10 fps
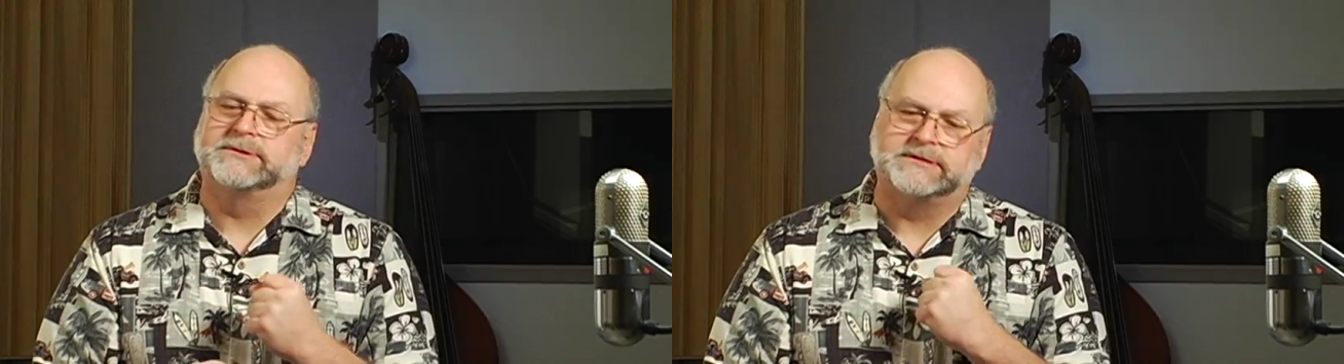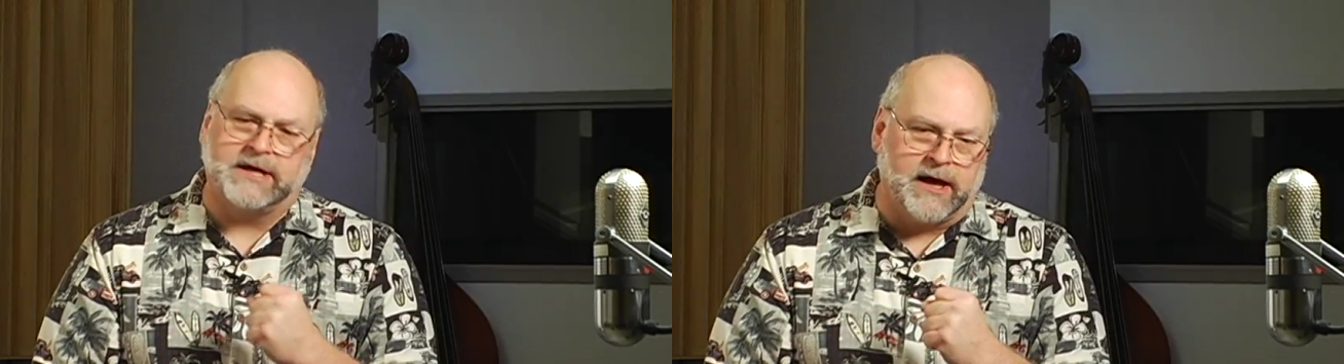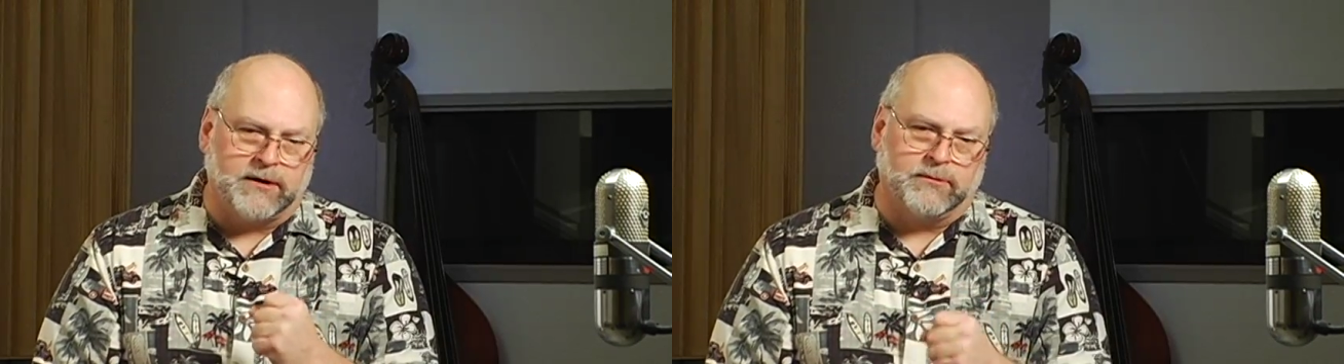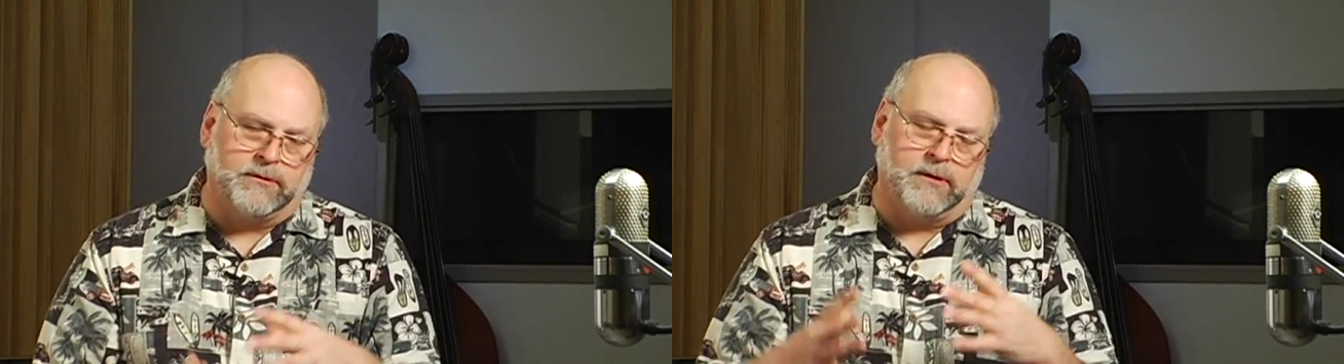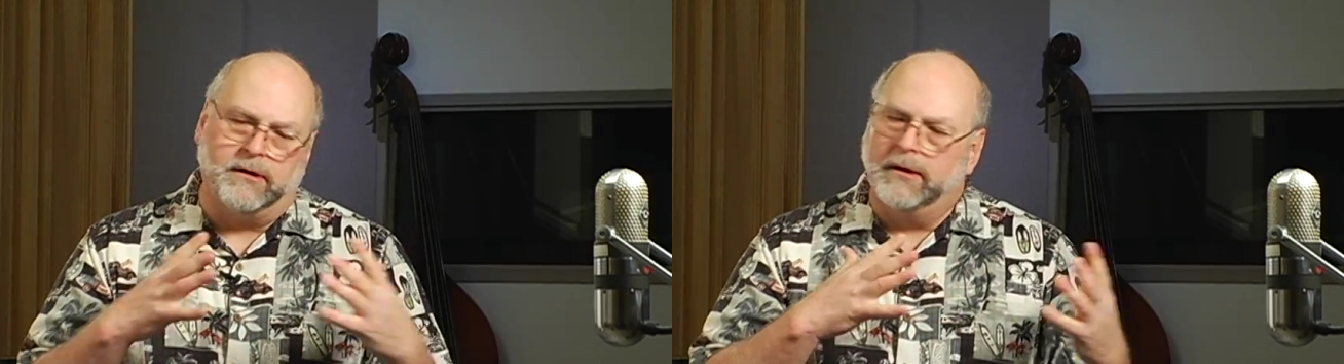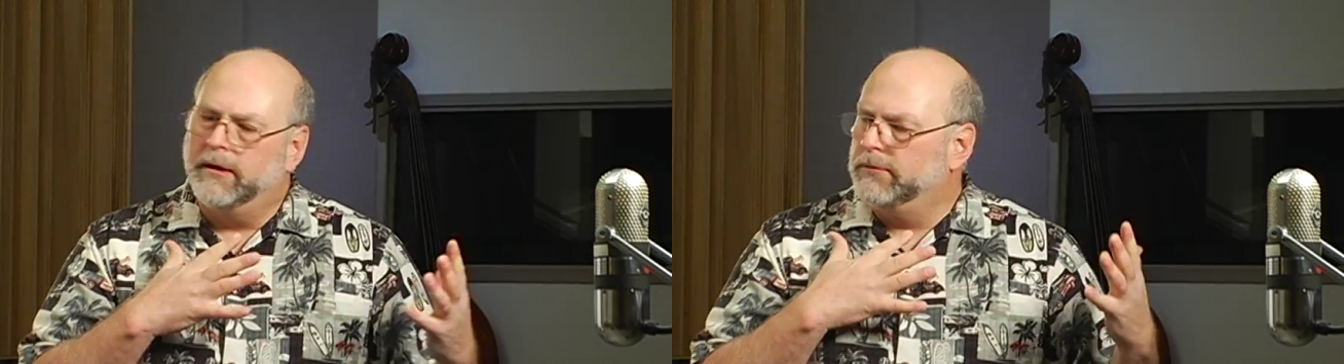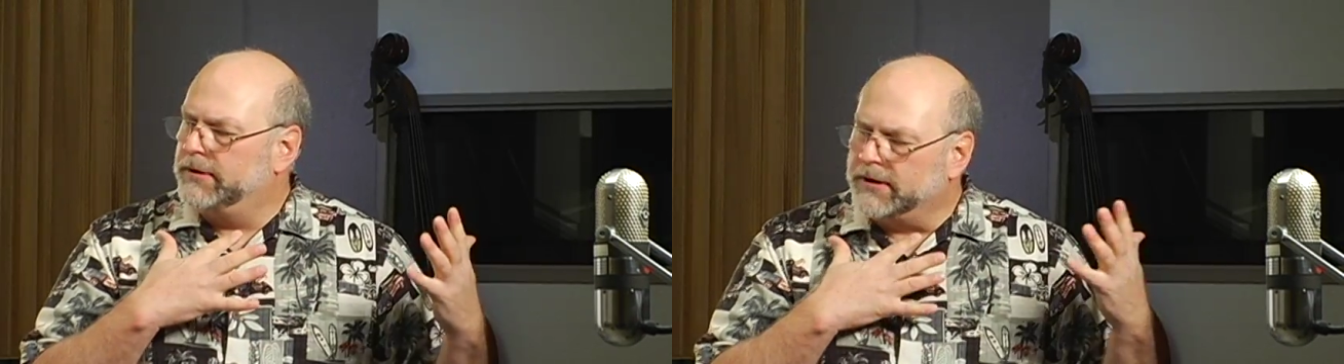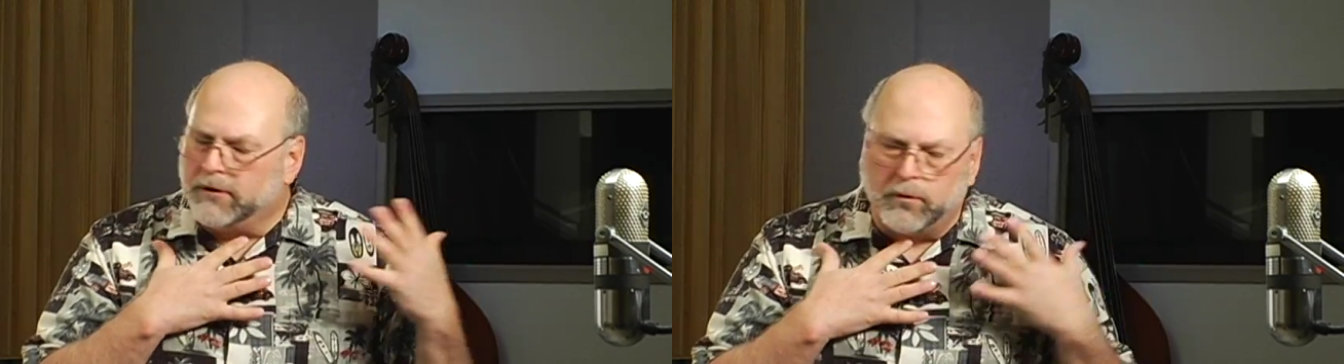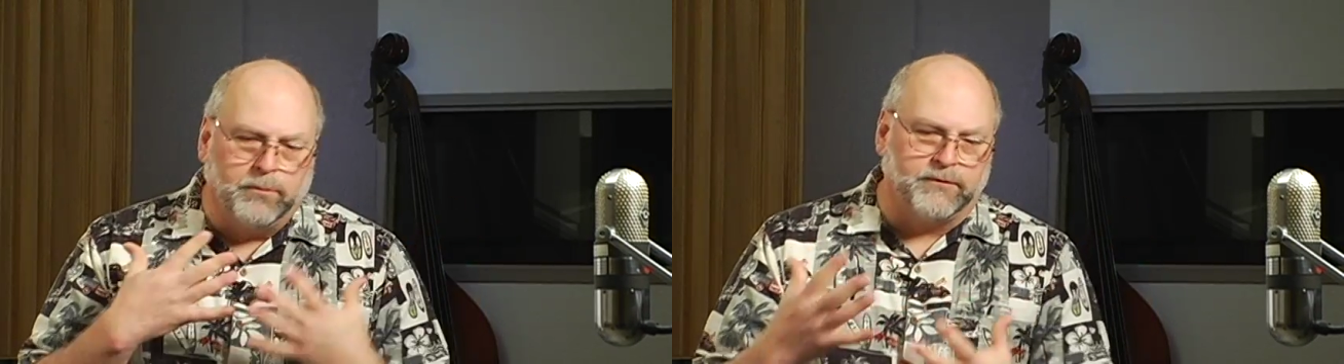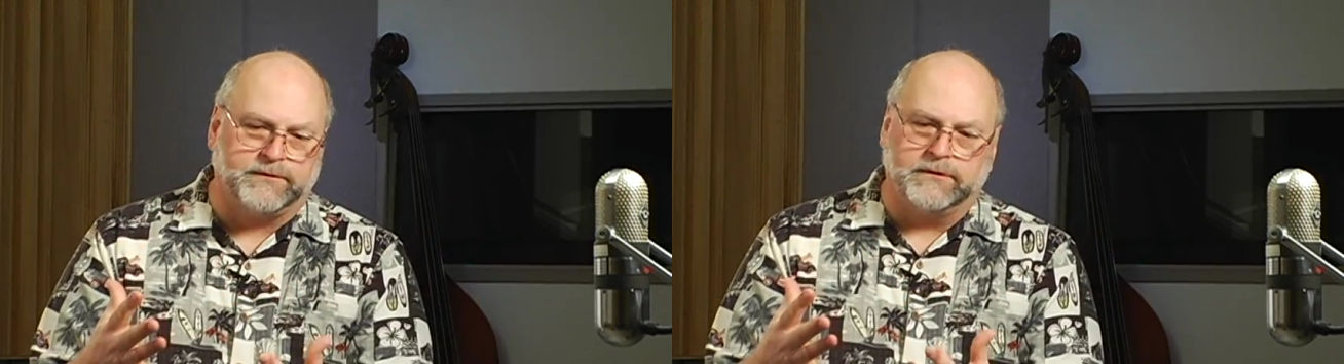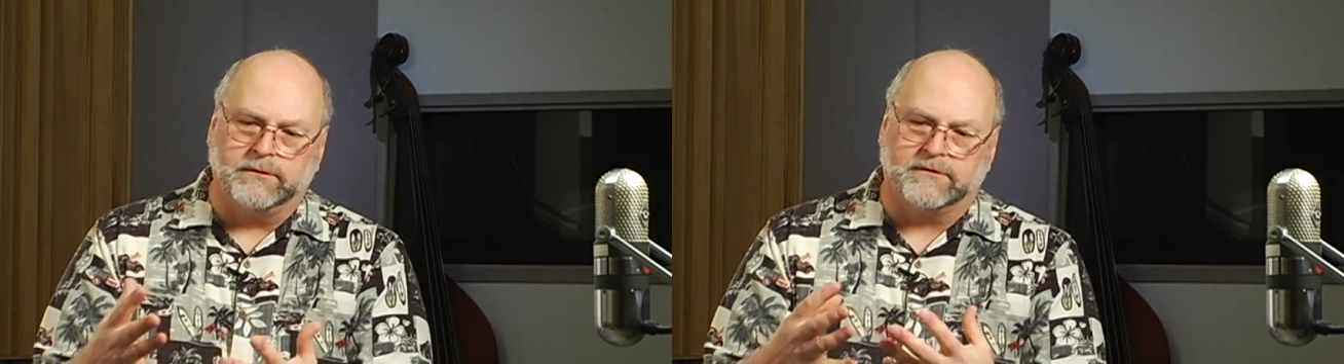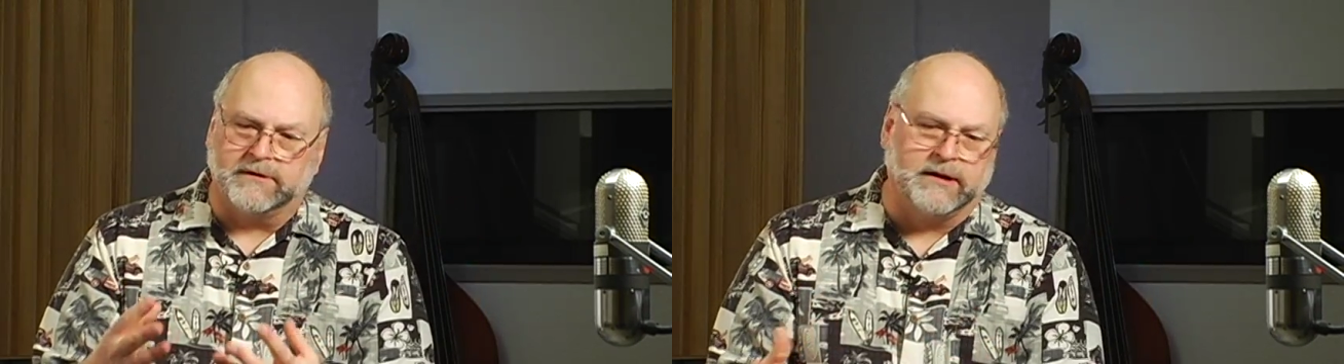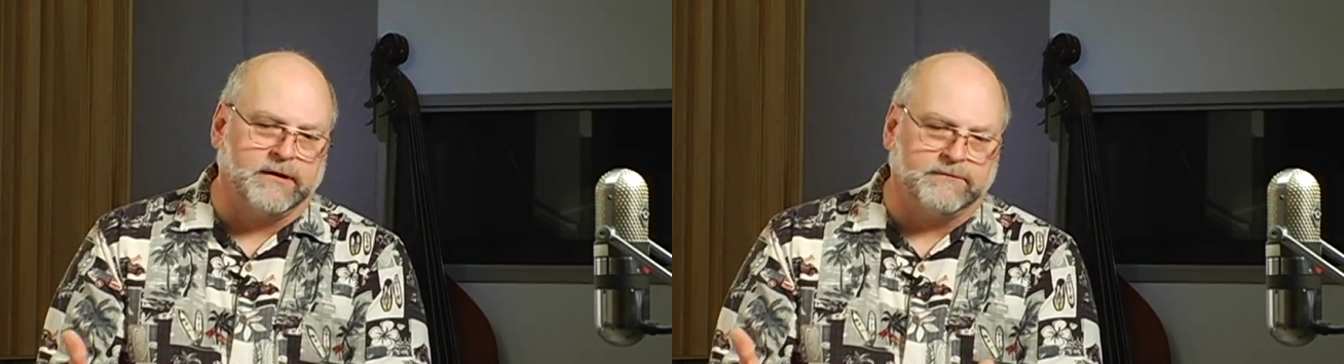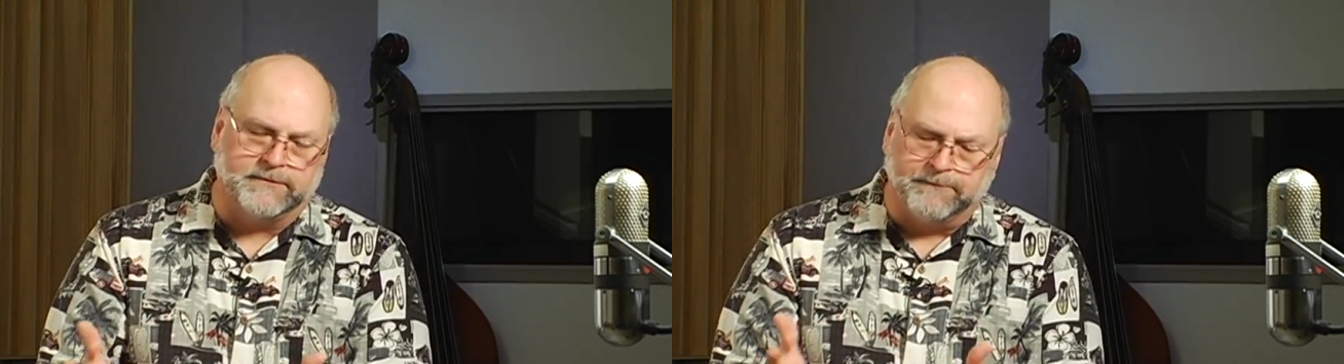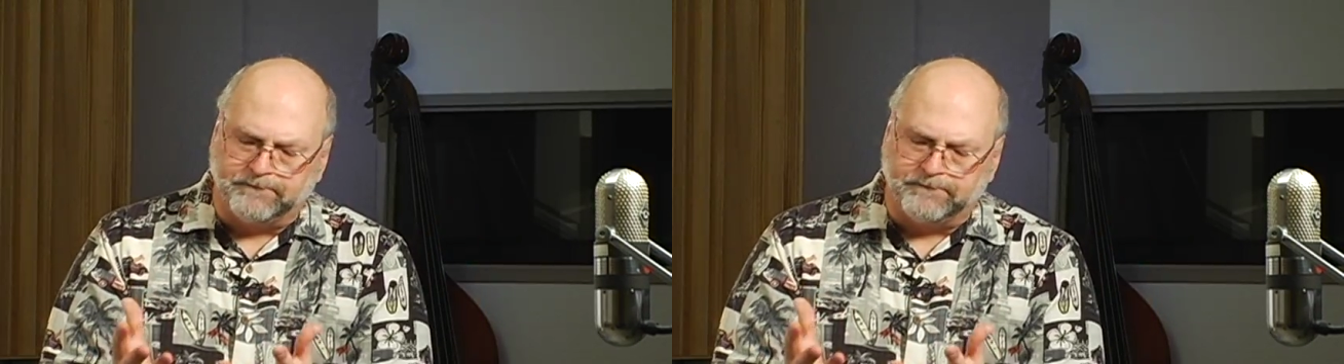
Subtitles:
sad when the group of students leaves,